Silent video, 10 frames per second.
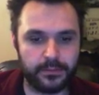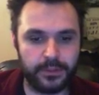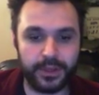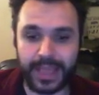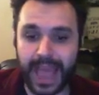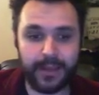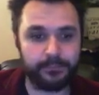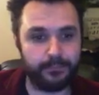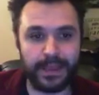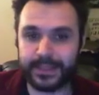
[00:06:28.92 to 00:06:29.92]
You
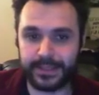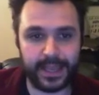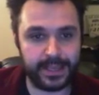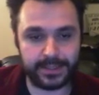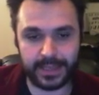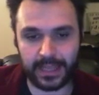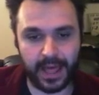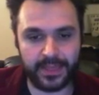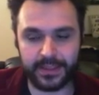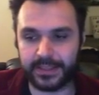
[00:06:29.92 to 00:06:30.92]
can mix these.
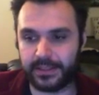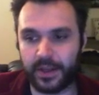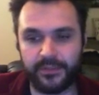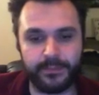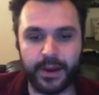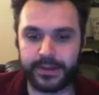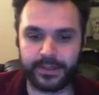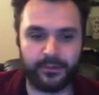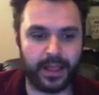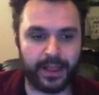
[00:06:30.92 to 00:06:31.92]
I think there's a lot of merit
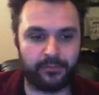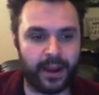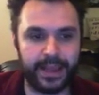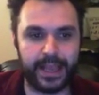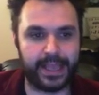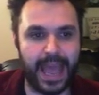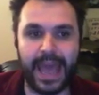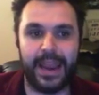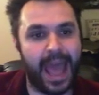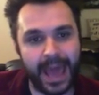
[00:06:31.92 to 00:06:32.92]
to running a
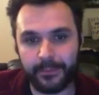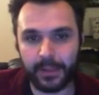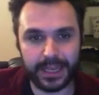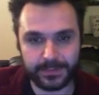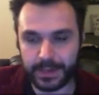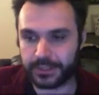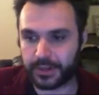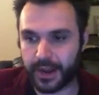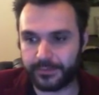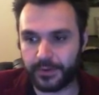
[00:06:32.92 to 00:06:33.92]
CAD and a Black Spear
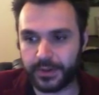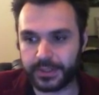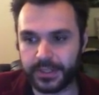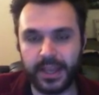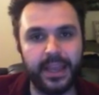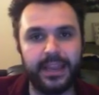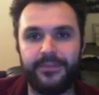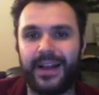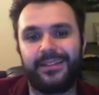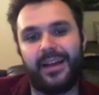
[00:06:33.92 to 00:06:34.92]
Strike Force. In
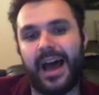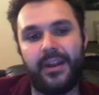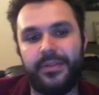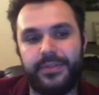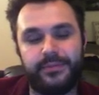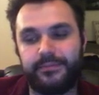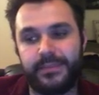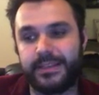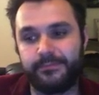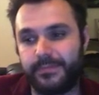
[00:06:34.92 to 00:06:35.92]
fact,
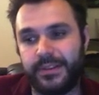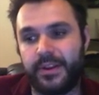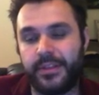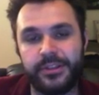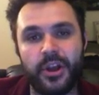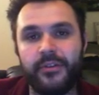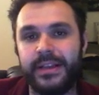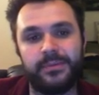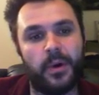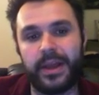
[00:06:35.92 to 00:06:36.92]
there's no
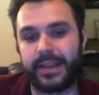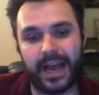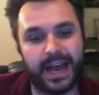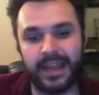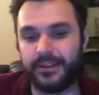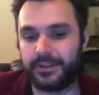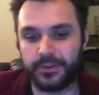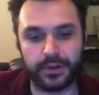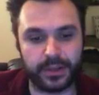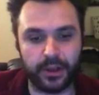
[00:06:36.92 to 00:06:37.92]
reason why you can't
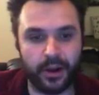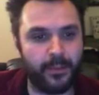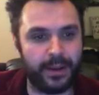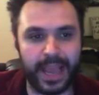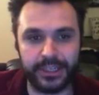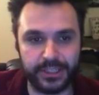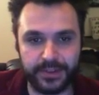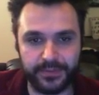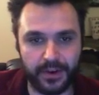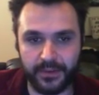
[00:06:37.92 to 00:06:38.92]
do a combination
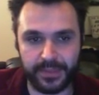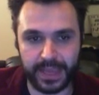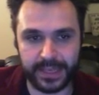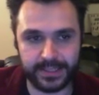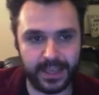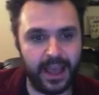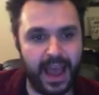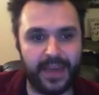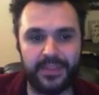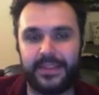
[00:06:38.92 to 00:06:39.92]
of these.
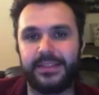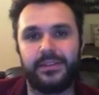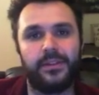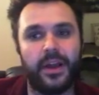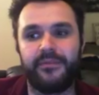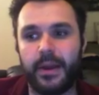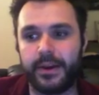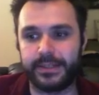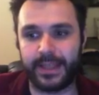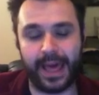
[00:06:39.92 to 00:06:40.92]
I think there's a lot of
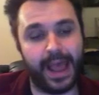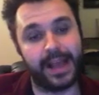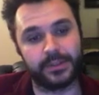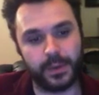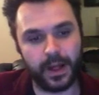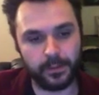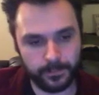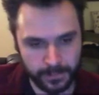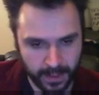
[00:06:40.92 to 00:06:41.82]
merit to that as well.